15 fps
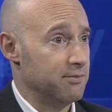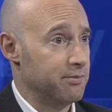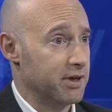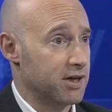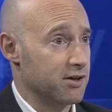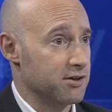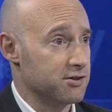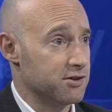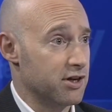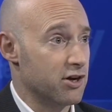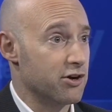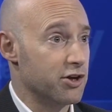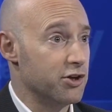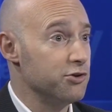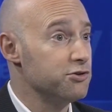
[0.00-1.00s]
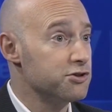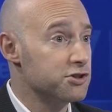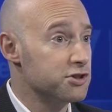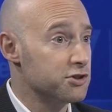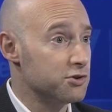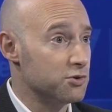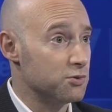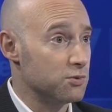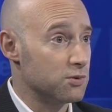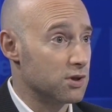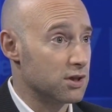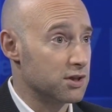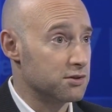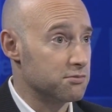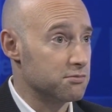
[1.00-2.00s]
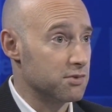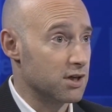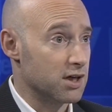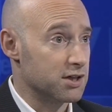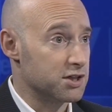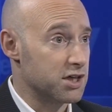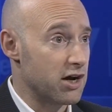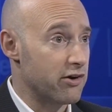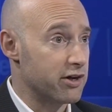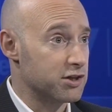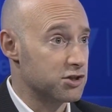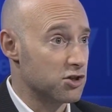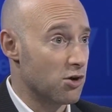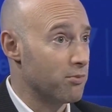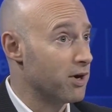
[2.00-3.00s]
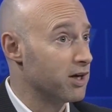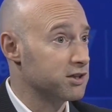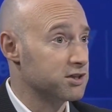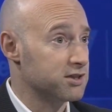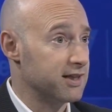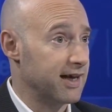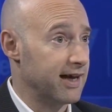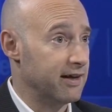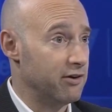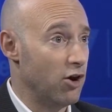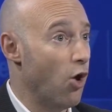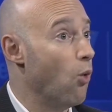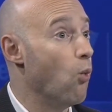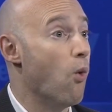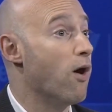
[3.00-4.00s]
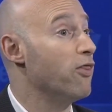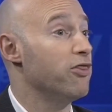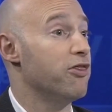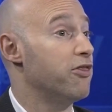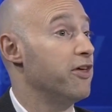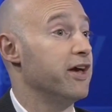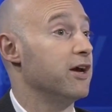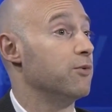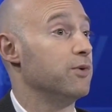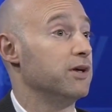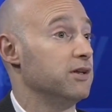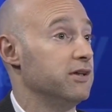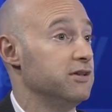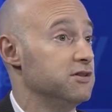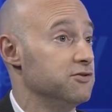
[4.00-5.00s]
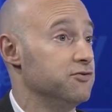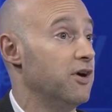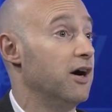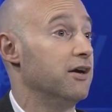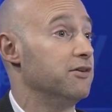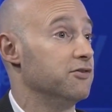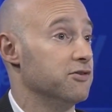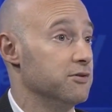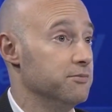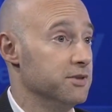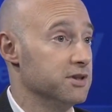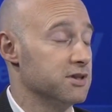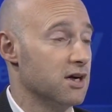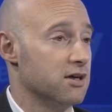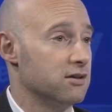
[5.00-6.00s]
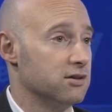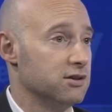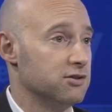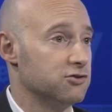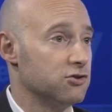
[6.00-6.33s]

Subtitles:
because they're used to sharing so much that no one thing really defines them entirely.